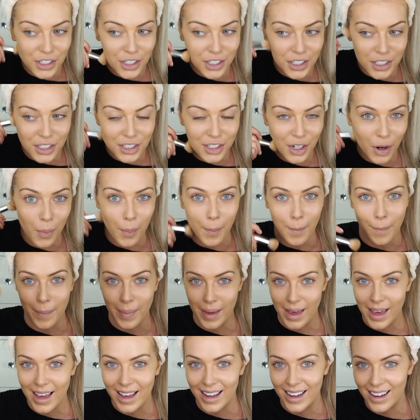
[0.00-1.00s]
just so
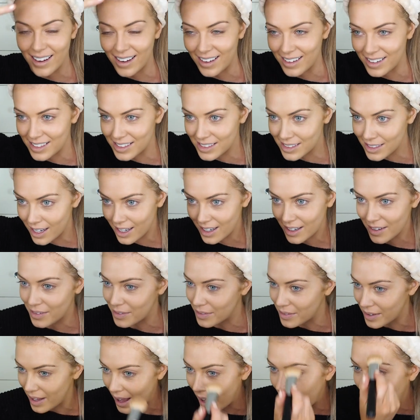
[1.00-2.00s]
big, like it's like
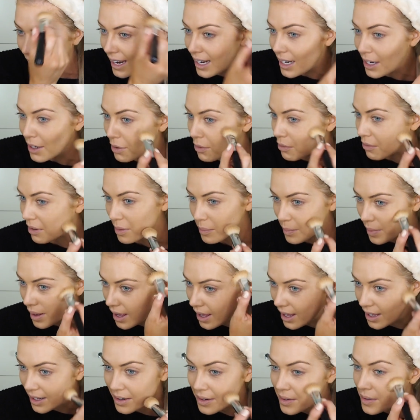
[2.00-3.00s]
a halo around my
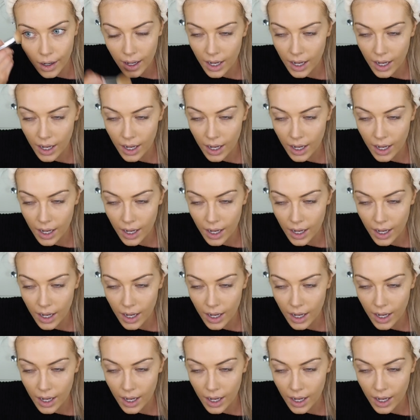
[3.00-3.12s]
head.